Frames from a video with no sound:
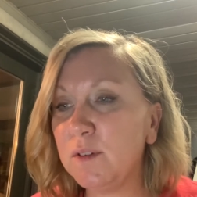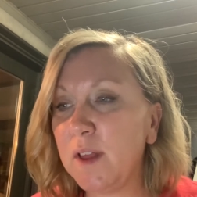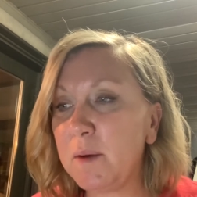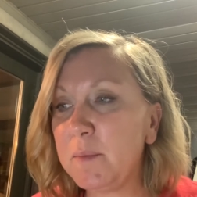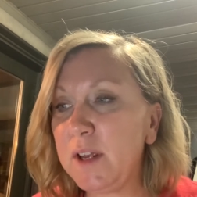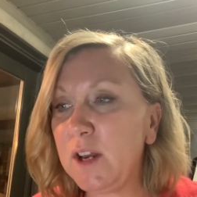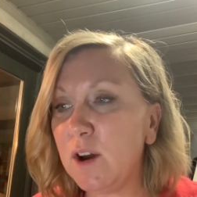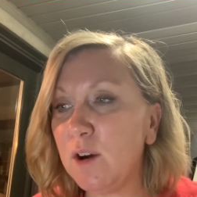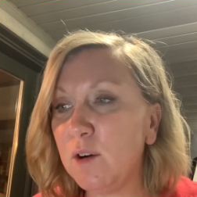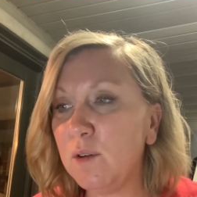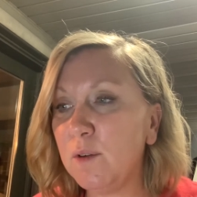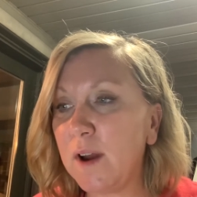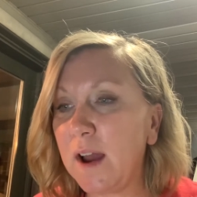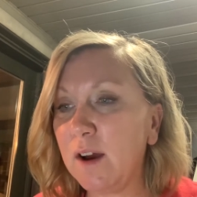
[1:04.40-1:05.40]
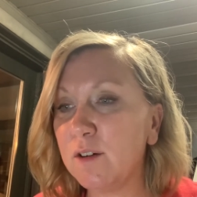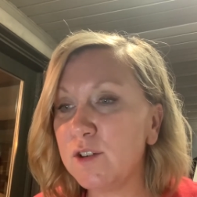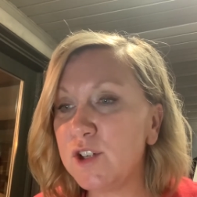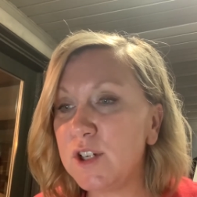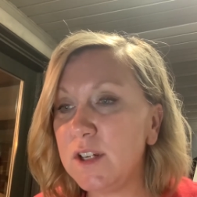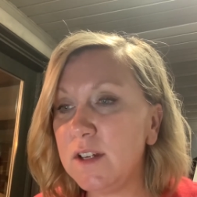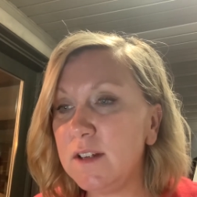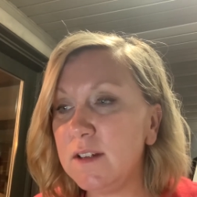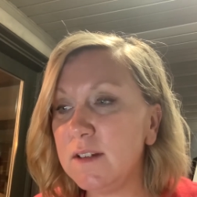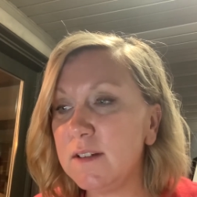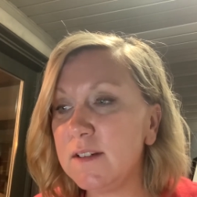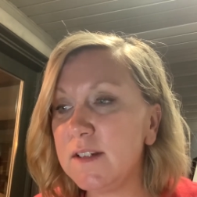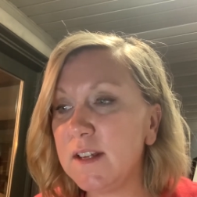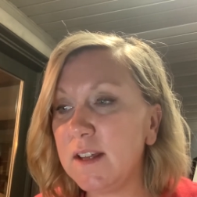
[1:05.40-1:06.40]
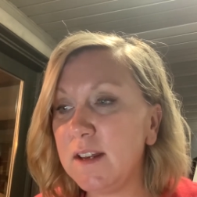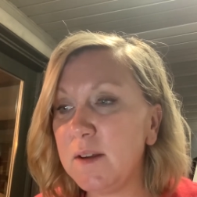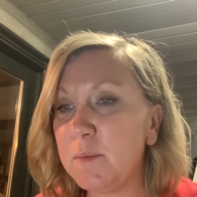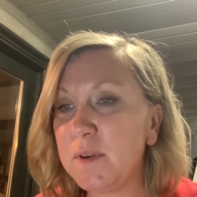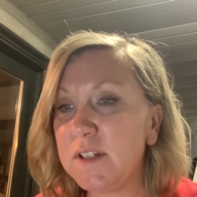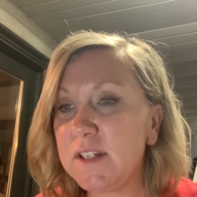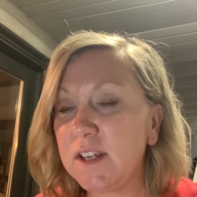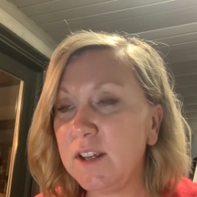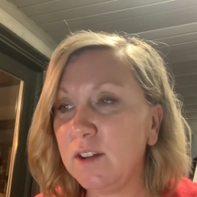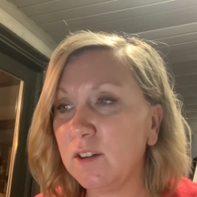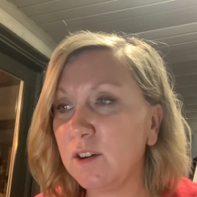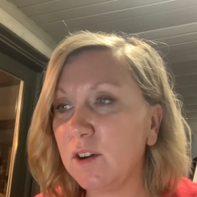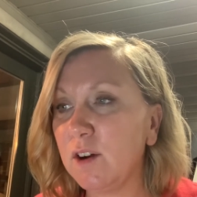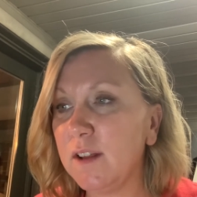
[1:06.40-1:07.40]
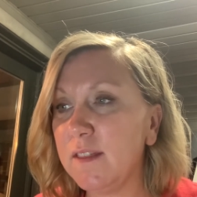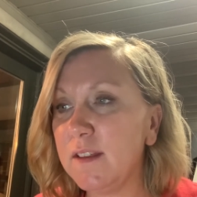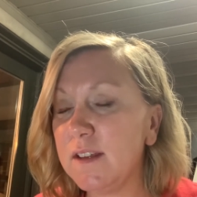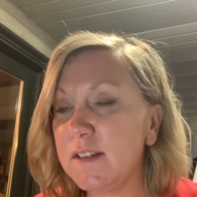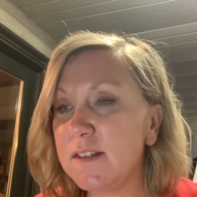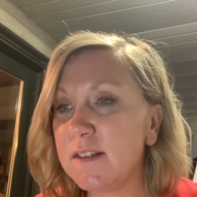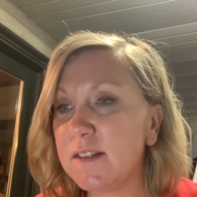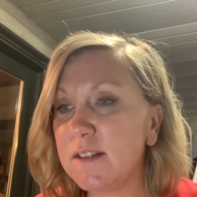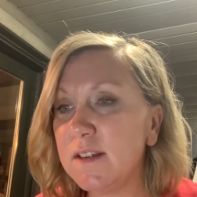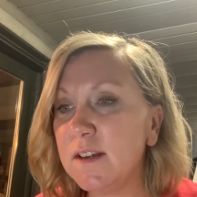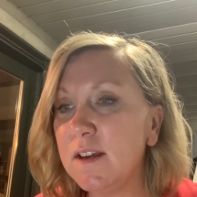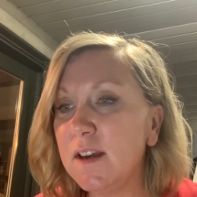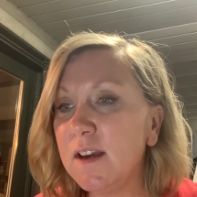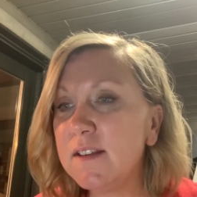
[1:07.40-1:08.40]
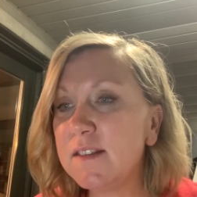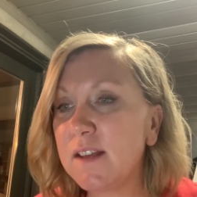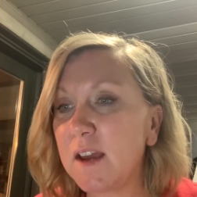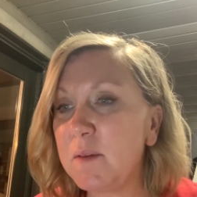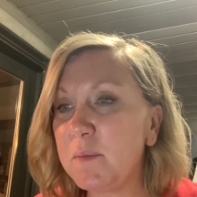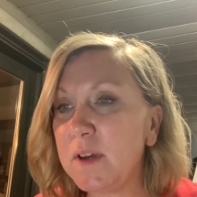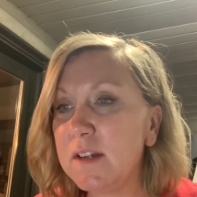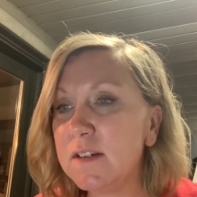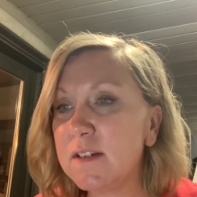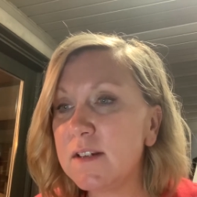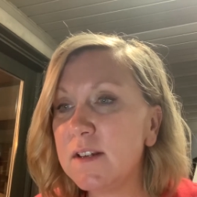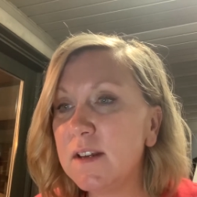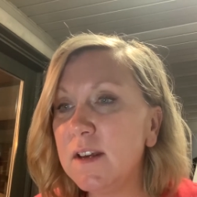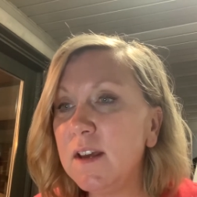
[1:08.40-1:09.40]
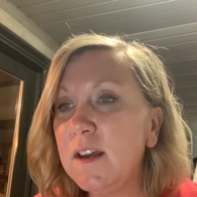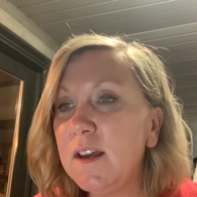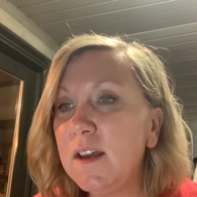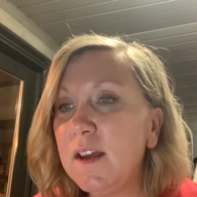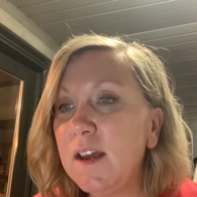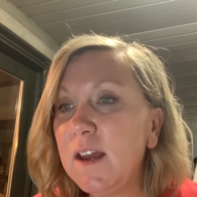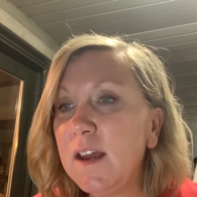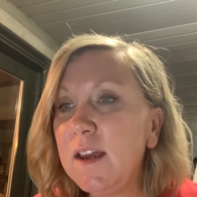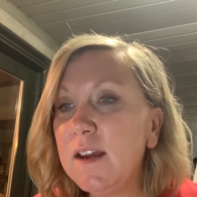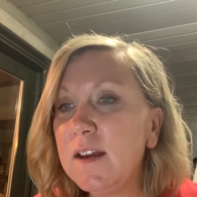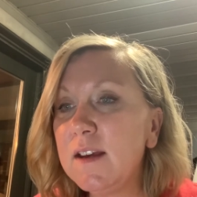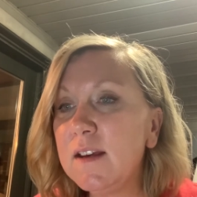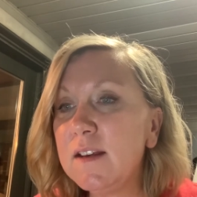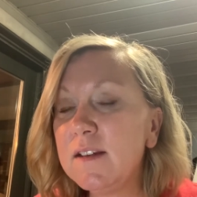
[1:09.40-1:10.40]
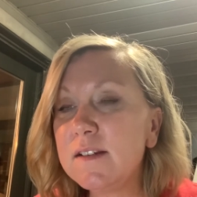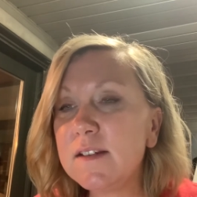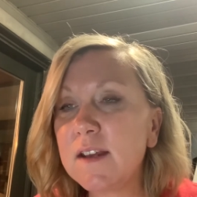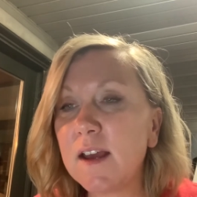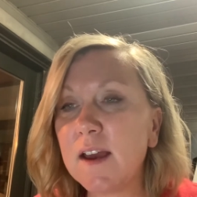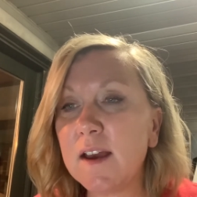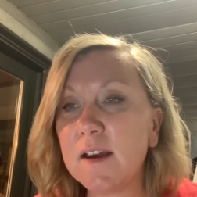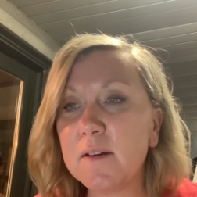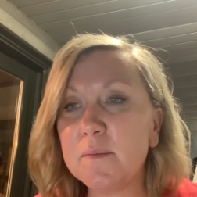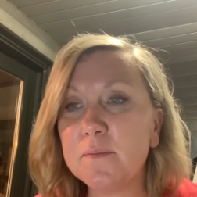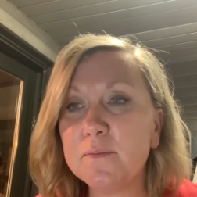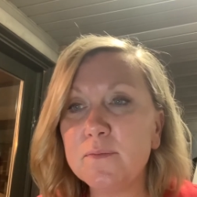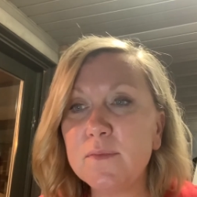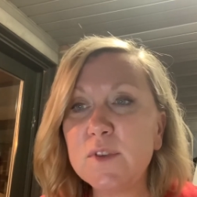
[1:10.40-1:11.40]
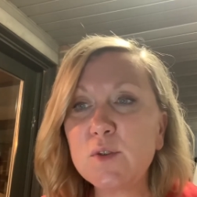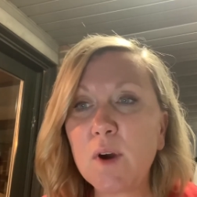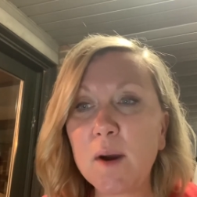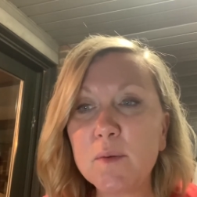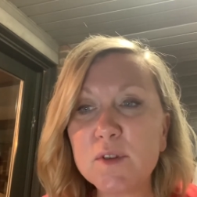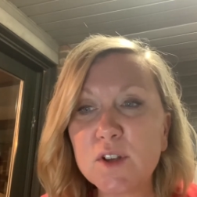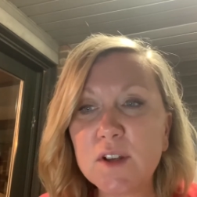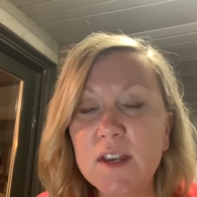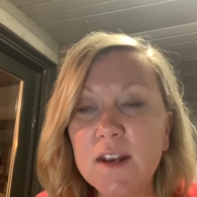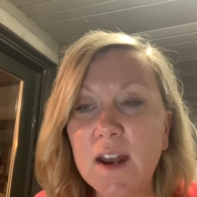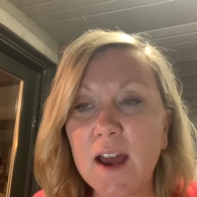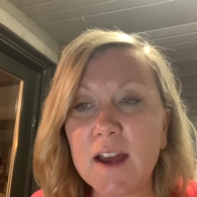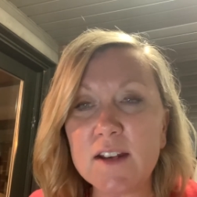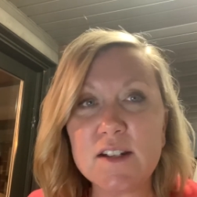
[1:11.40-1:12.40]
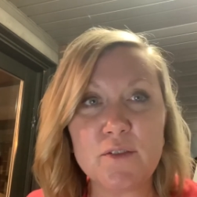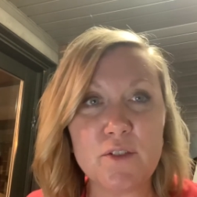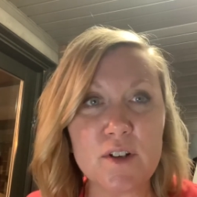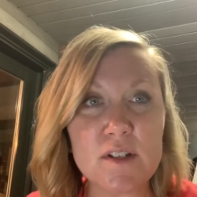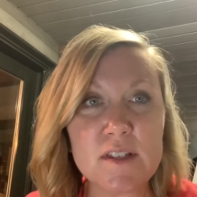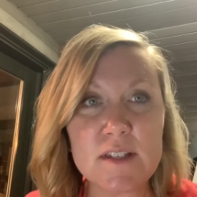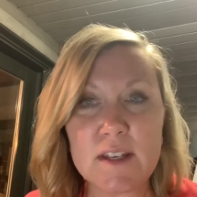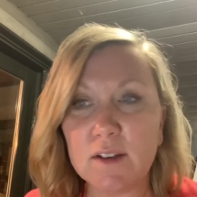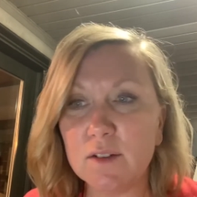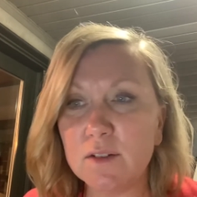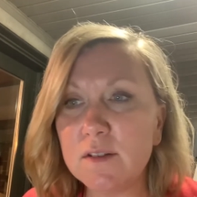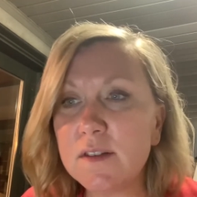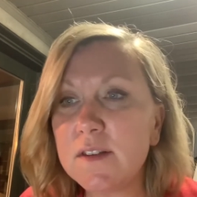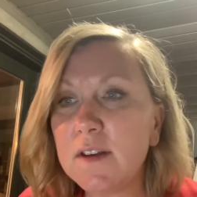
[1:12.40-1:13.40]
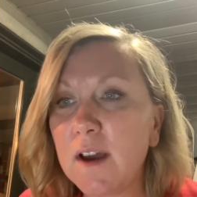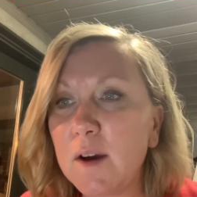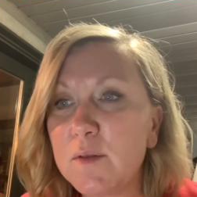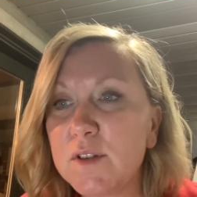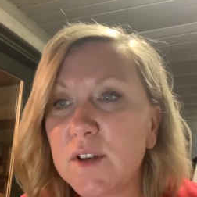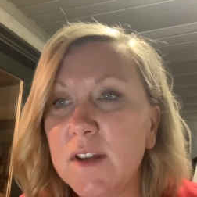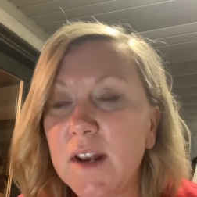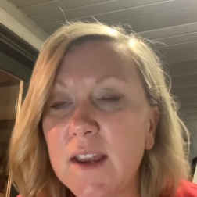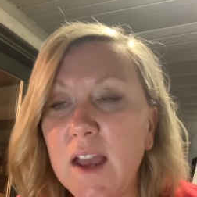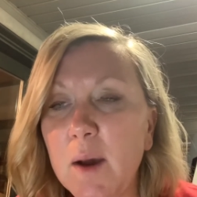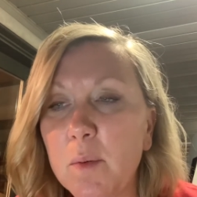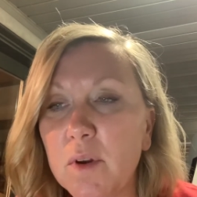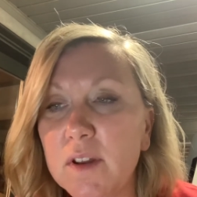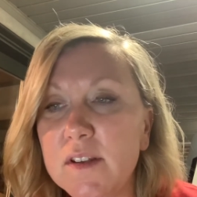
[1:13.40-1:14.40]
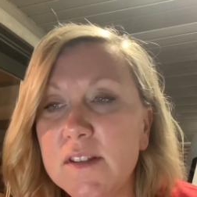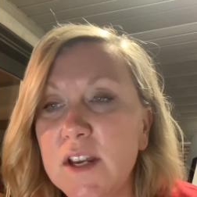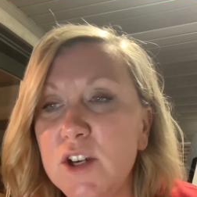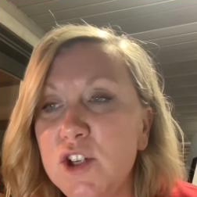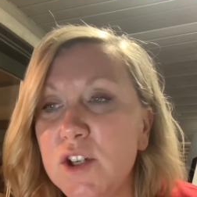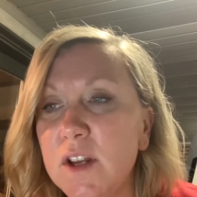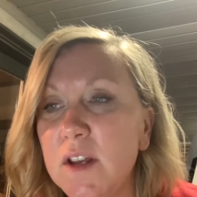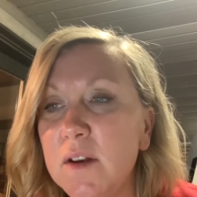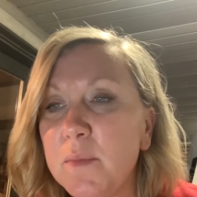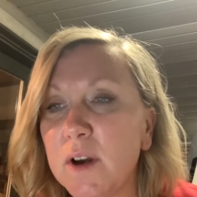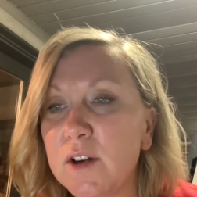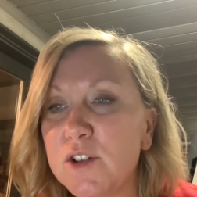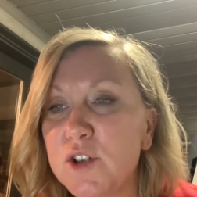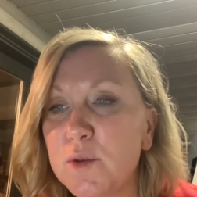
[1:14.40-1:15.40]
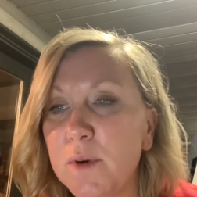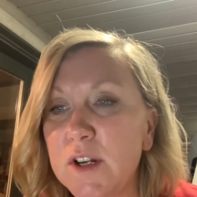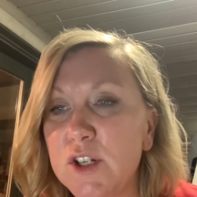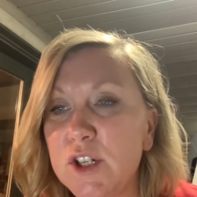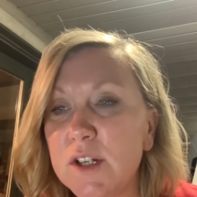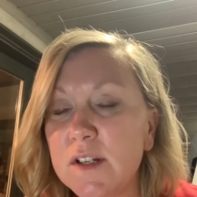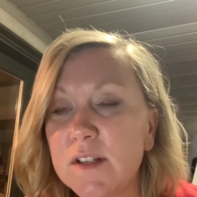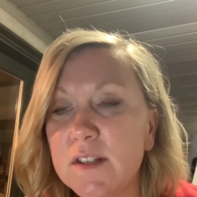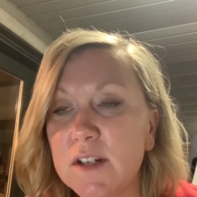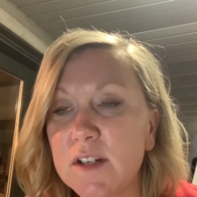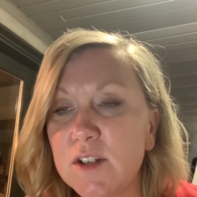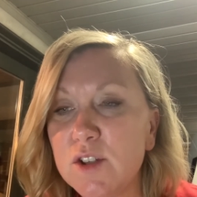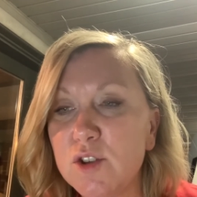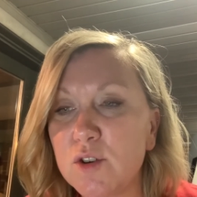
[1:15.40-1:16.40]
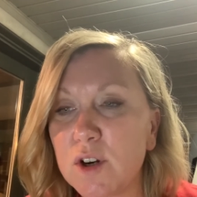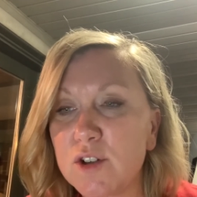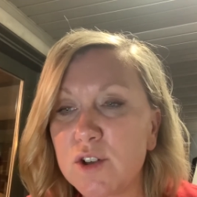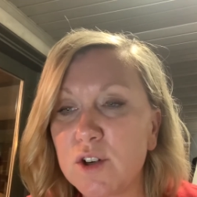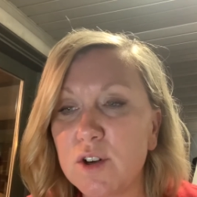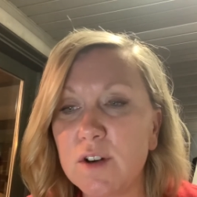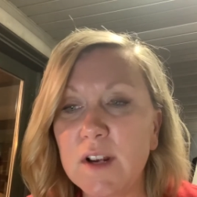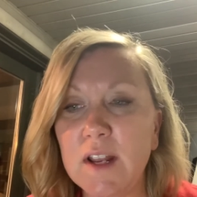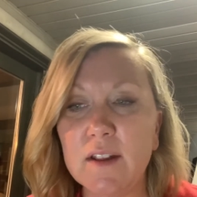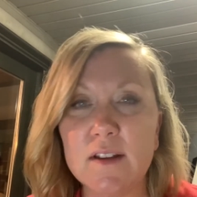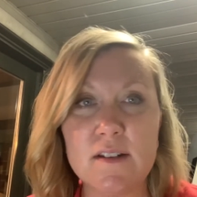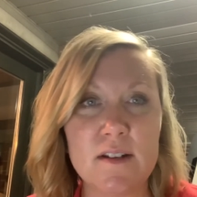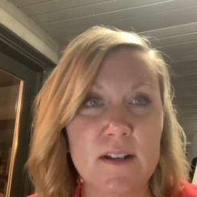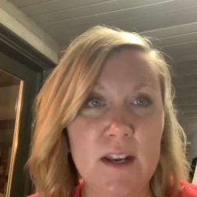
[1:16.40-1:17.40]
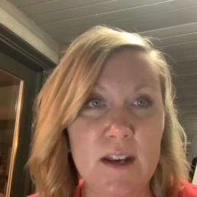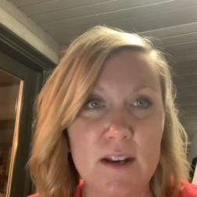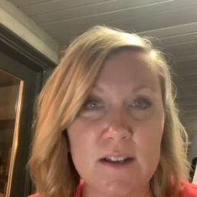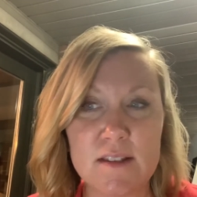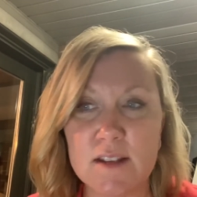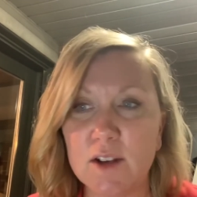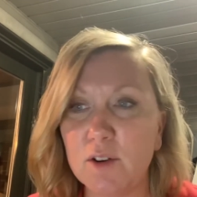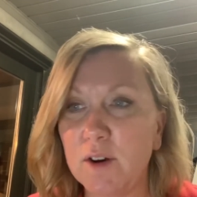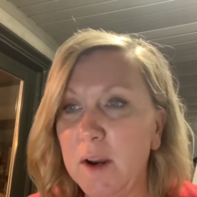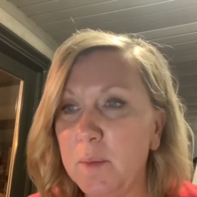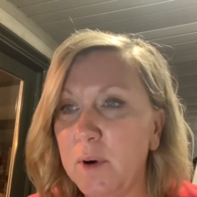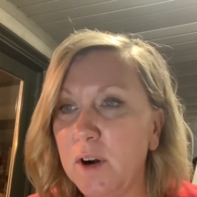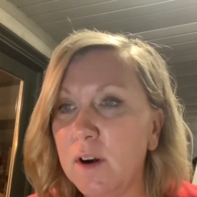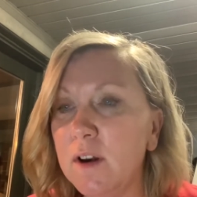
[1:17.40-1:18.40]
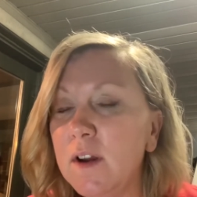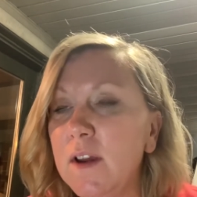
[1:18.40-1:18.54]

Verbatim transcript: let me know how she did in particular on this assignment. And um, so I was looking at different skills. I was looking at capitalization, punctuation, sentence structure, neatness, and grammar.